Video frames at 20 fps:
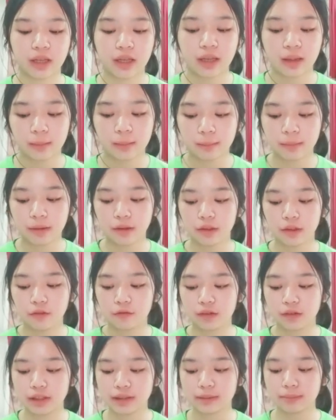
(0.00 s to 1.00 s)
but the
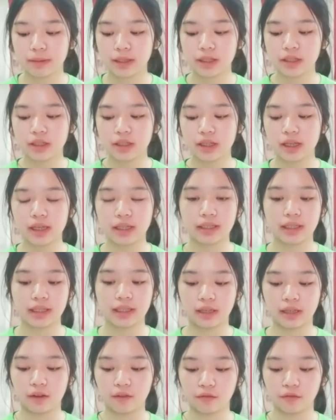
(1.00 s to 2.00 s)
first species is
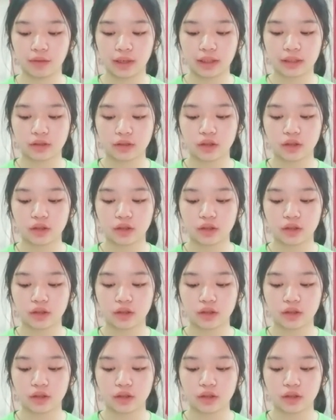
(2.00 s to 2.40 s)
unaffected.